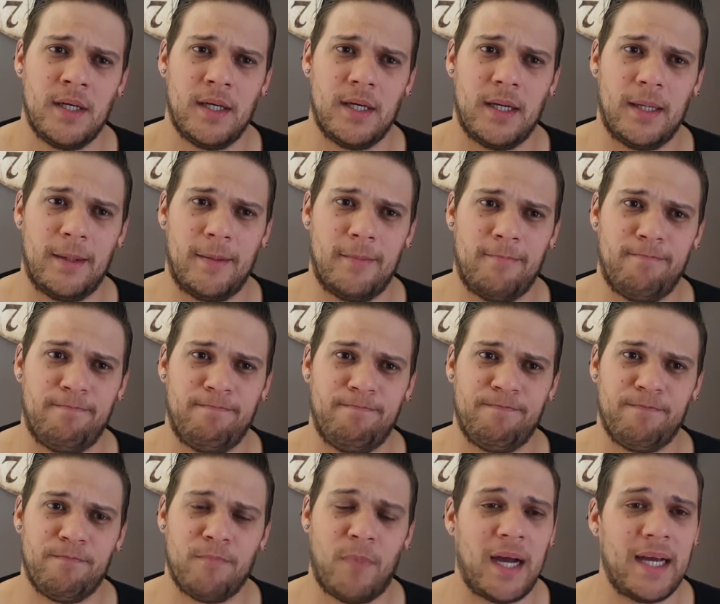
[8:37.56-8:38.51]

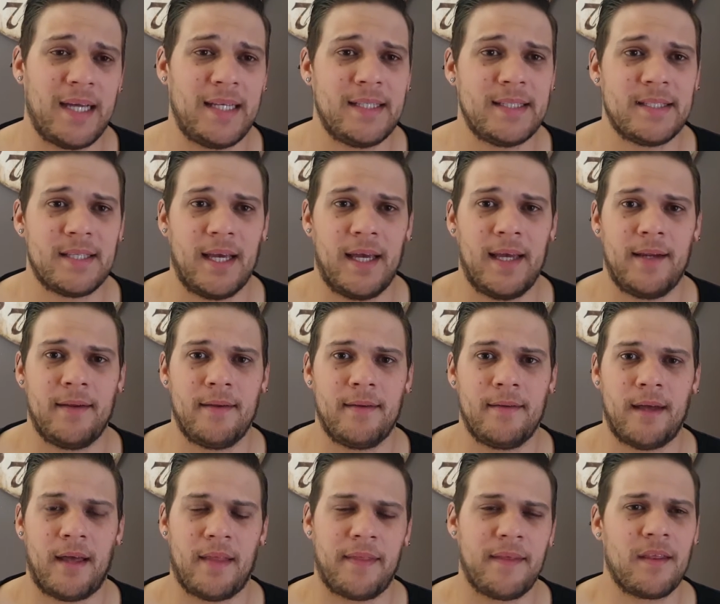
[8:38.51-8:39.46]
minds.
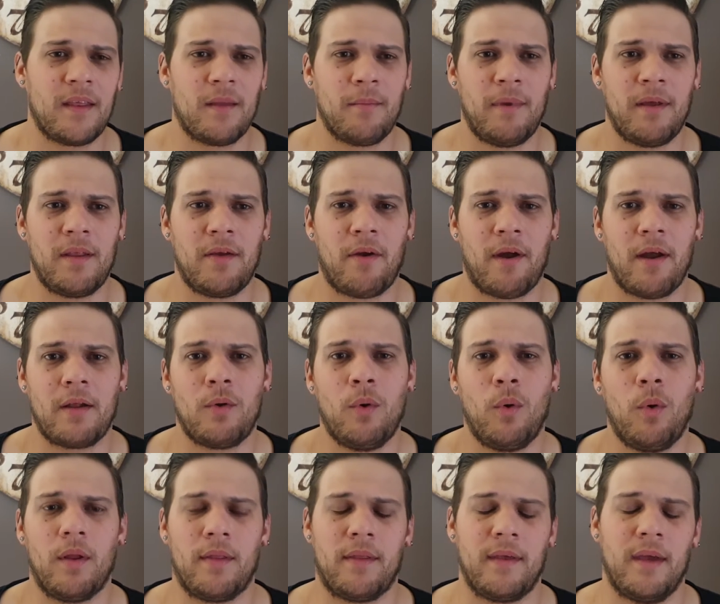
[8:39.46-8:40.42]
And I think they made the right
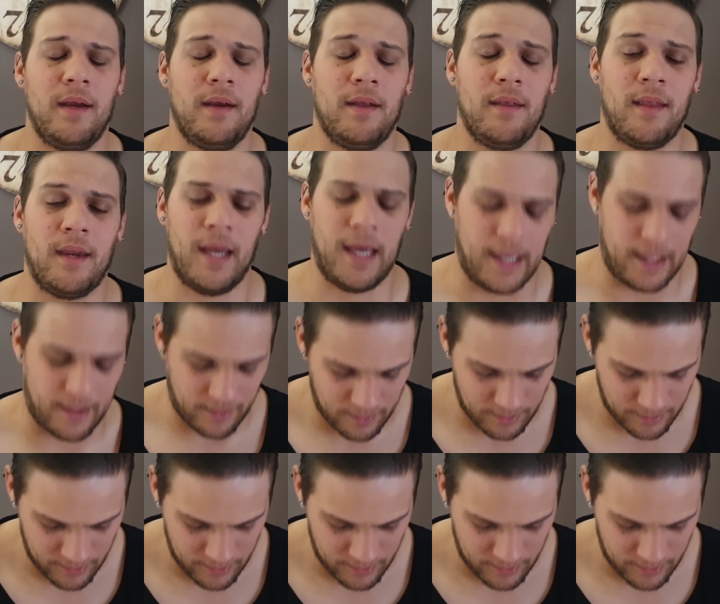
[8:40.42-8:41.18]
call at the end of the day.